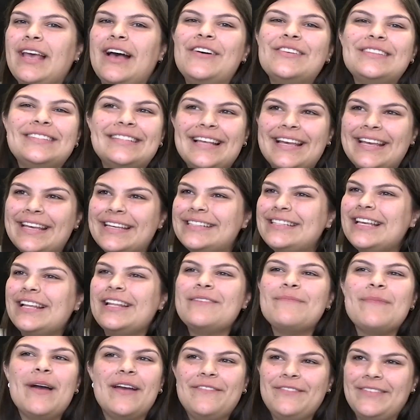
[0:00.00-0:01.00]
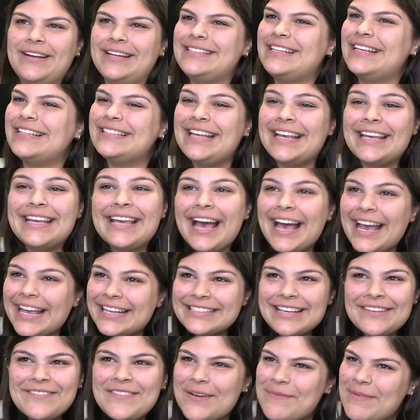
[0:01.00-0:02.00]
I was like telling my friends. I was like,
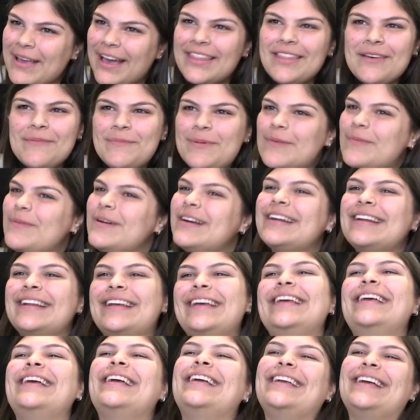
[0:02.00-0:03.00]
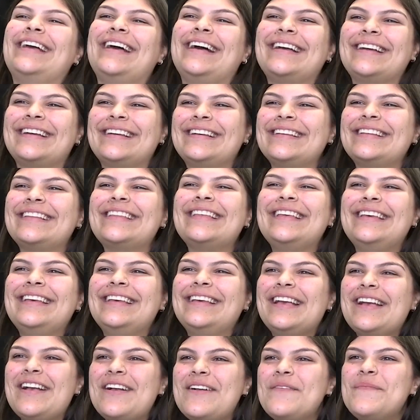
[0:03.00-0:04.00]
guys, I'm gonna be on the billboard. Have you
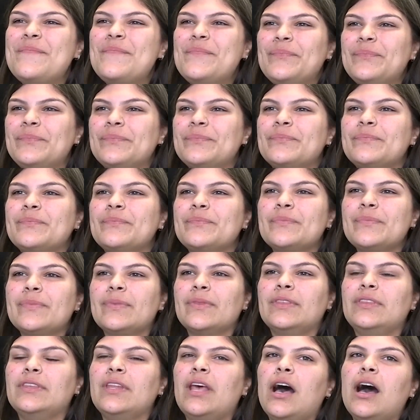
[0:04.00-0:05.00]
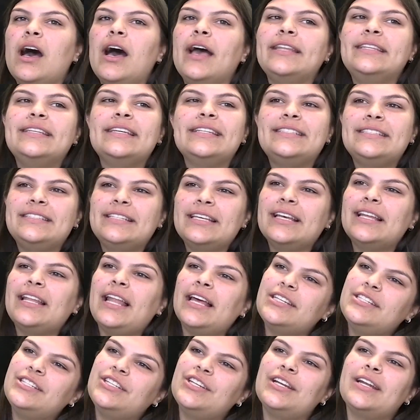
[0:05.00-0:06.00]
seen the billboard before? I did see it
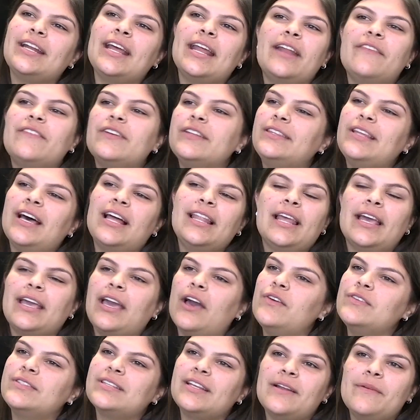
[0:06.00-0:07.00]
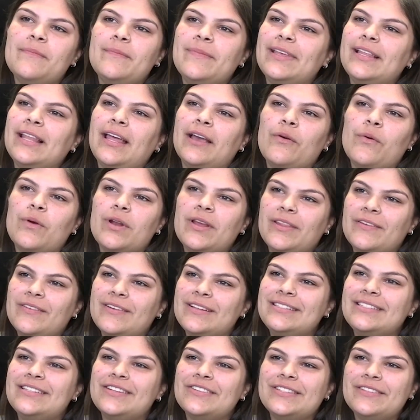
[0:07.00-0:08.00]
last year, and I never thought like I was gonna be like one of the
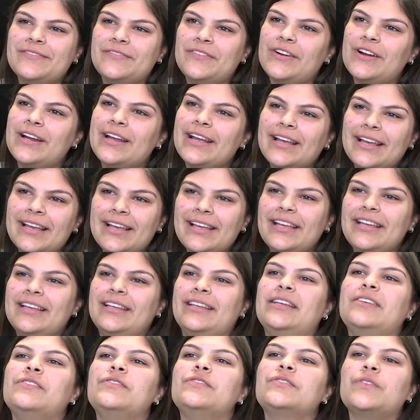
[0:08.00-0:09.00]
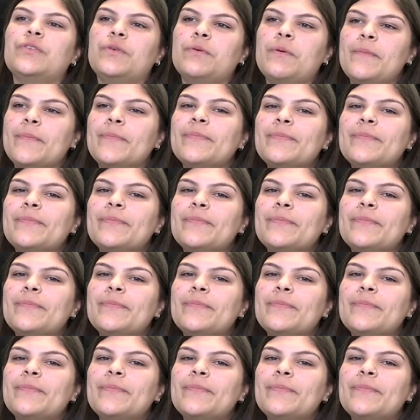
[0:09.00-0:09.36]
ones chosen for it. It was cool.